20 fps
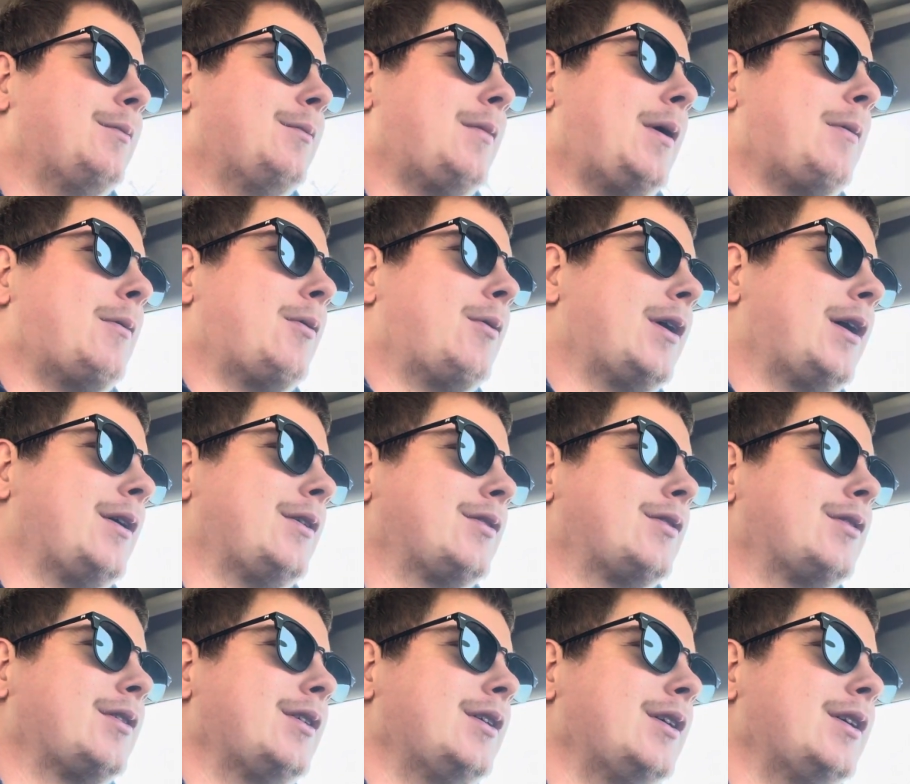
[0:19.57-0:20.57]
remember what I
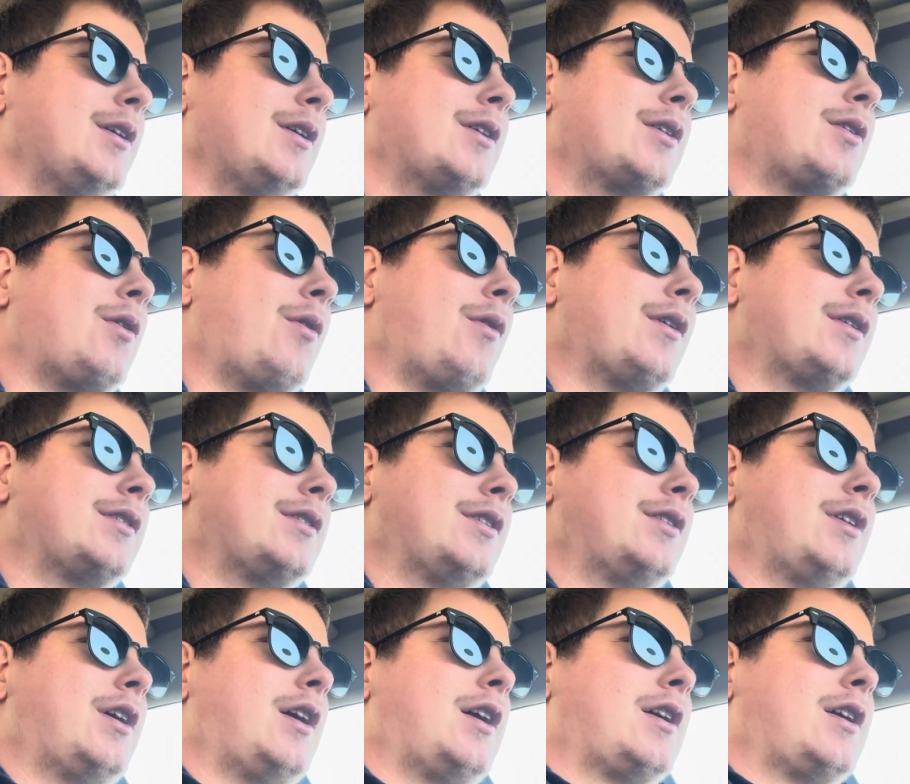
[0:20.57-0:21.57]
was going to
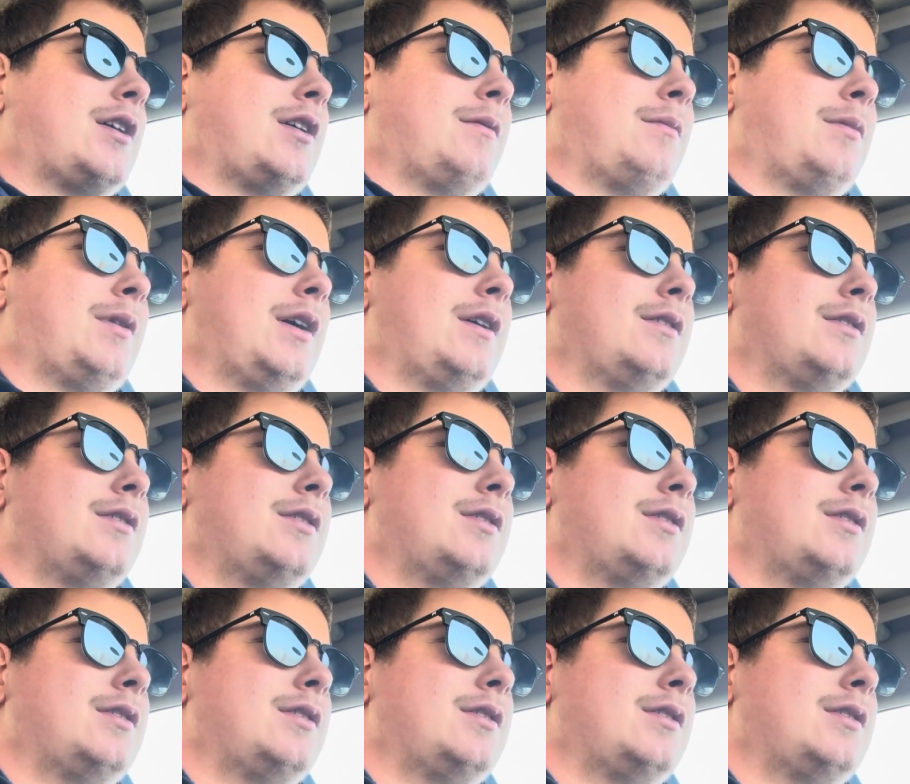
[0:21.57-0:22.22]
talk about.